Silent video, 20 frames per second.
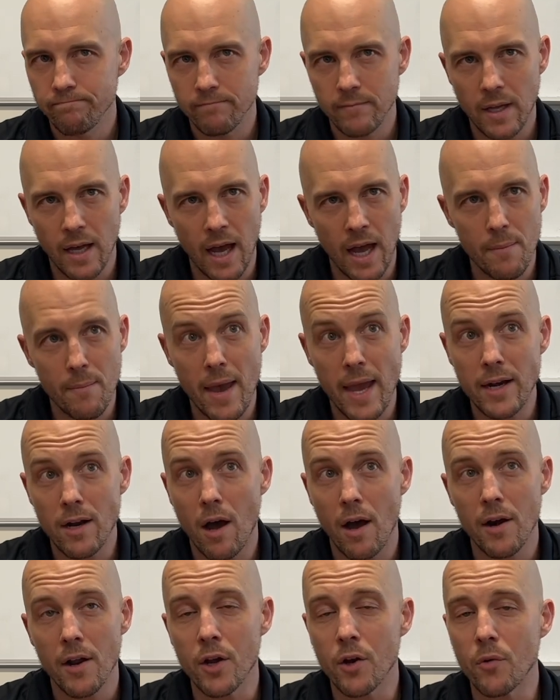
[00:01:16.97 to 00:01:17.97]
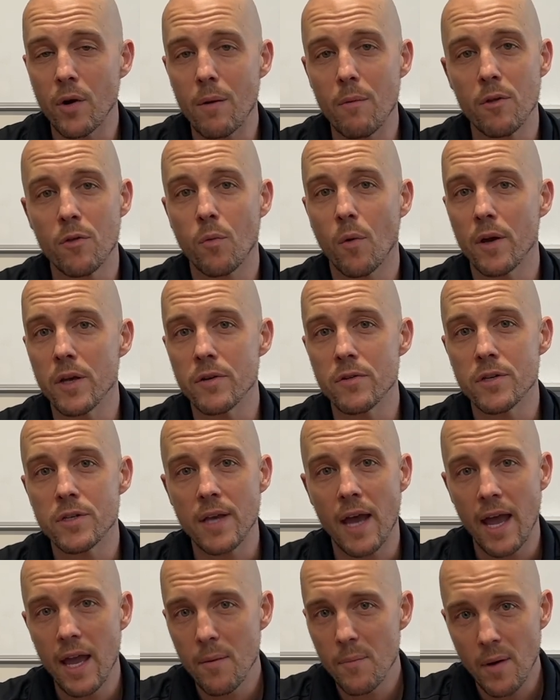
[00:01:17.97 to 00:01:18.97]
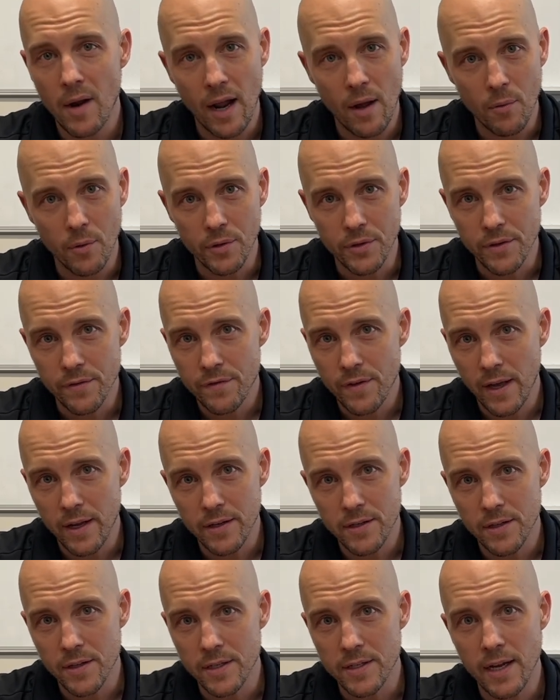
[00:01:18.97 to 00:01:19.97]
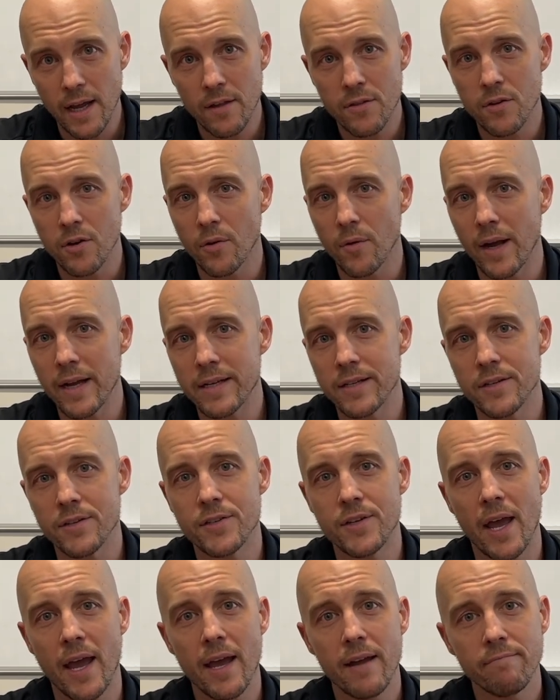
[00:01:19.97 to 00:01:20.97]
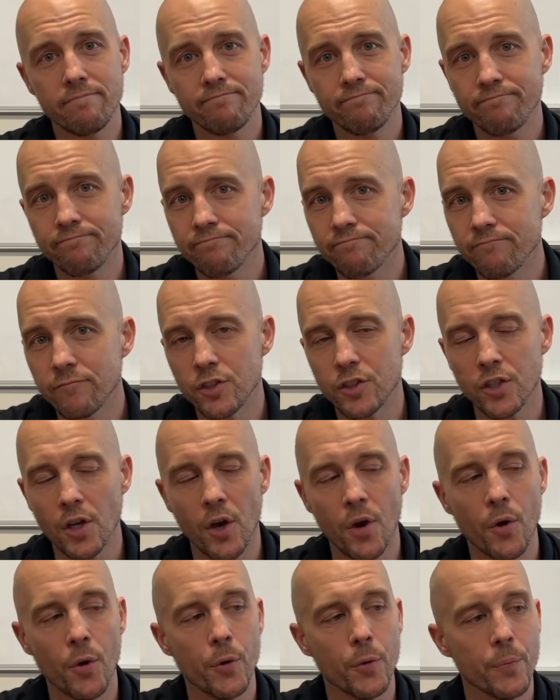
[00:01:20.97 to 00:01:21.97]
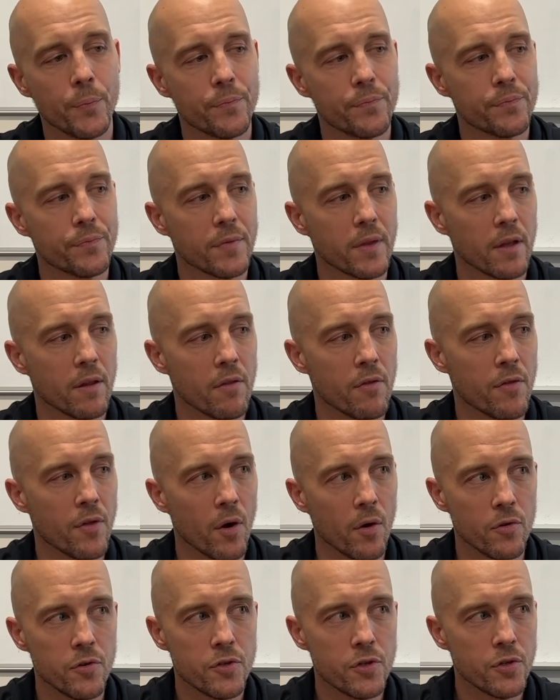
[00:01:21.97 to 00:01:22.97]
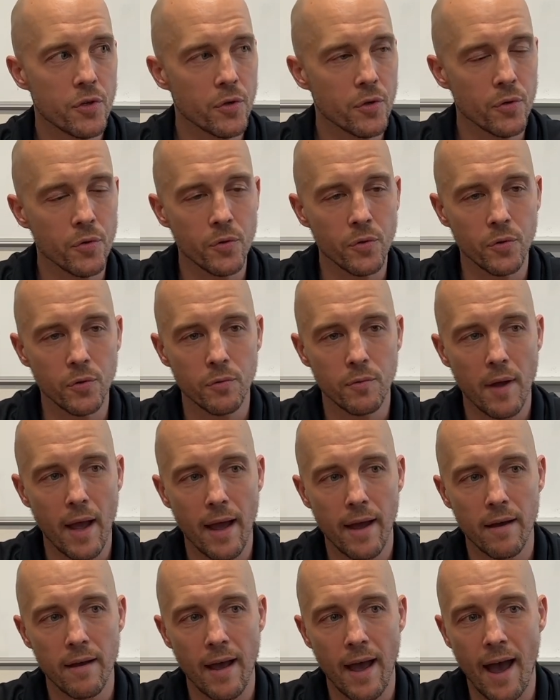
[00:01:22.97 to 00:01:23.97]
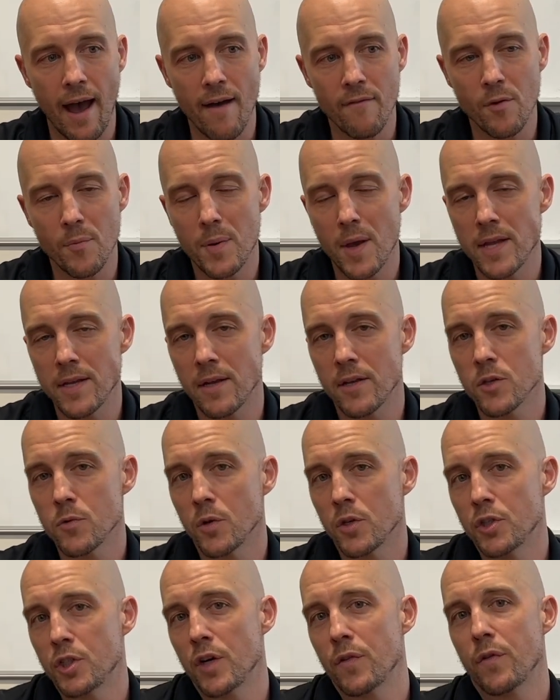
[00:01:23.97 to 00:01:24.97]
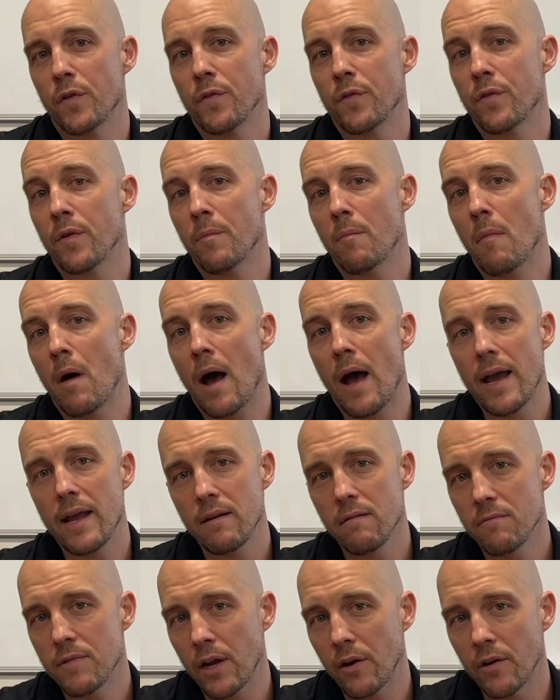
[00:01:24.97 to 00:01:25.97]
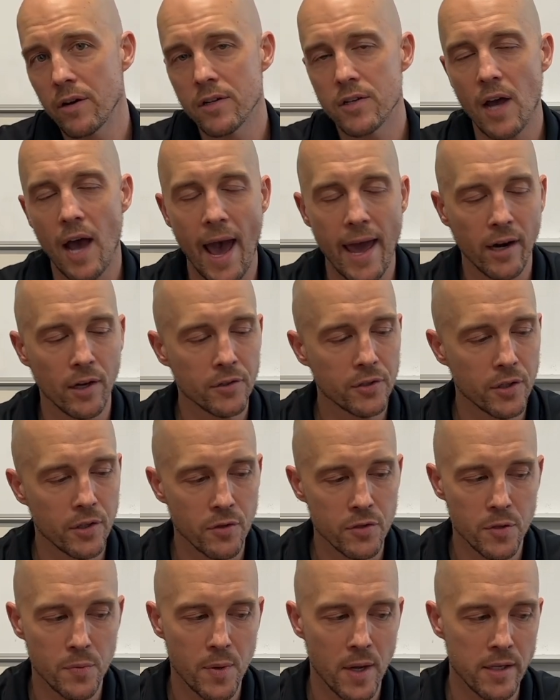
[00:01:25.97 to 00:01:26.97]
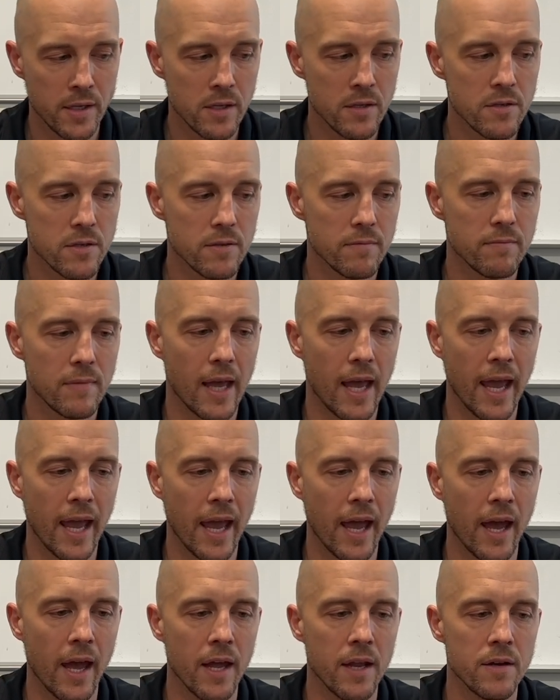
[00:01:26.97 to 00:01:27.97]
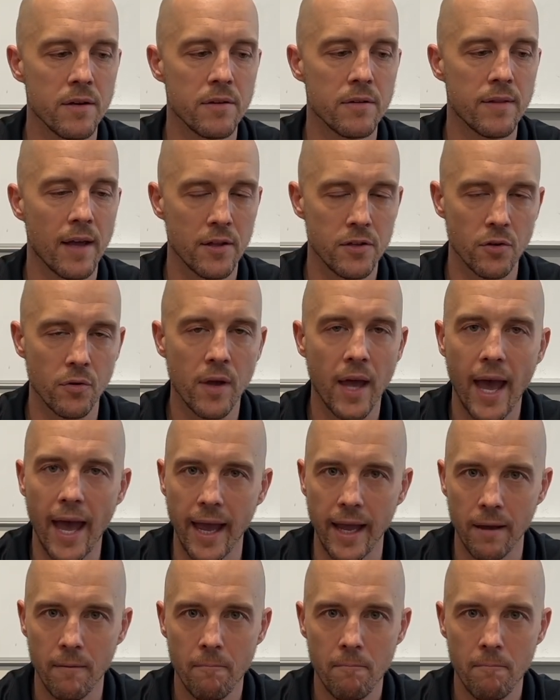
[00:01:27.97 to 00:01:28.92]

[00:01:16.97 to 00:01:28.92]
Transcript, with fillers: I may not agree with what you say, but I will defend to the death your right to say it. So those who have opinions which differ from mine, they're entitled to those opinions and that's okay.